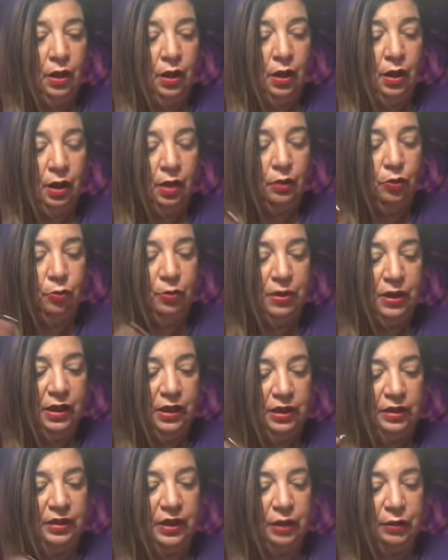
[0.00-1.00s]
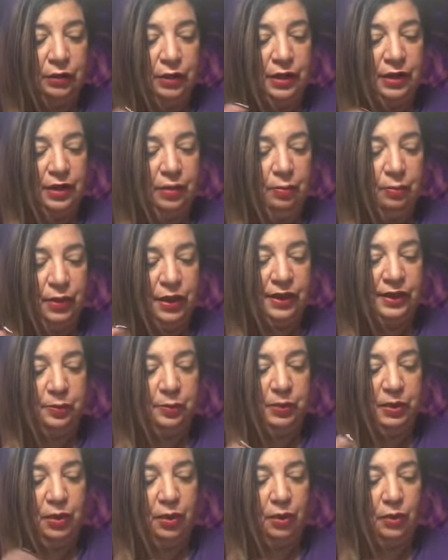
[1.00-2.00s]
Uh, new beginnings are taking place,
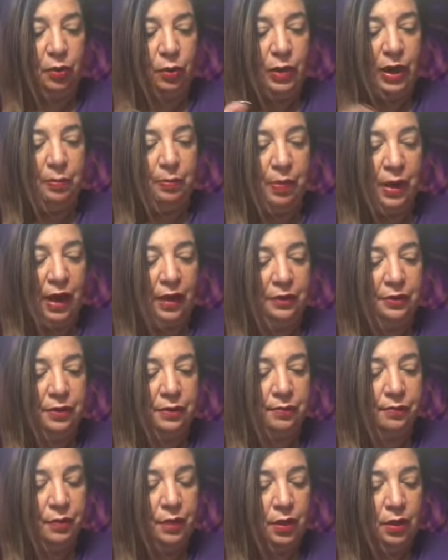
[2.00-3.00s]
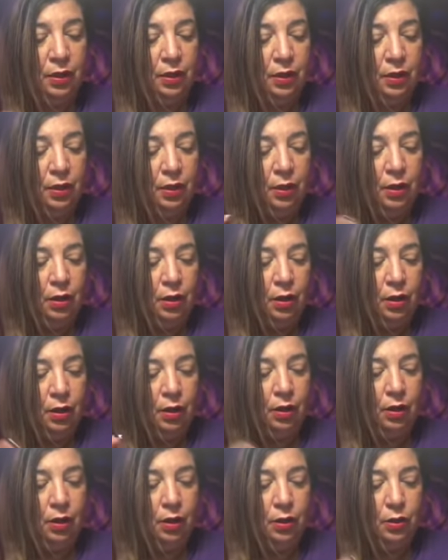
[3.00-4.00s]
being on the right path.
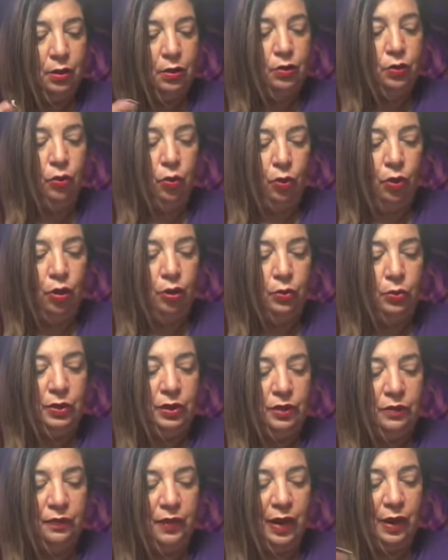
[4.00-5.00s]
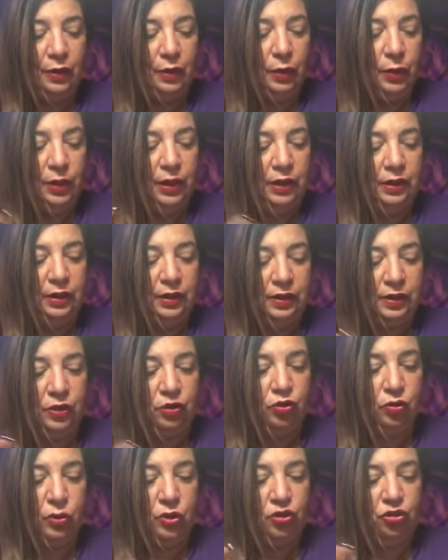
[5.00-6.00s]
You are reevaluating the
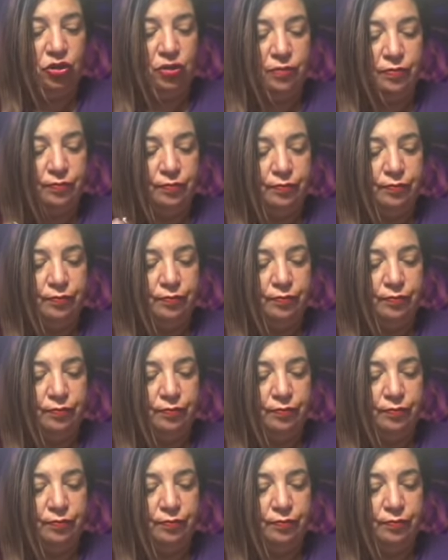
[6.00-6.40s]
situation.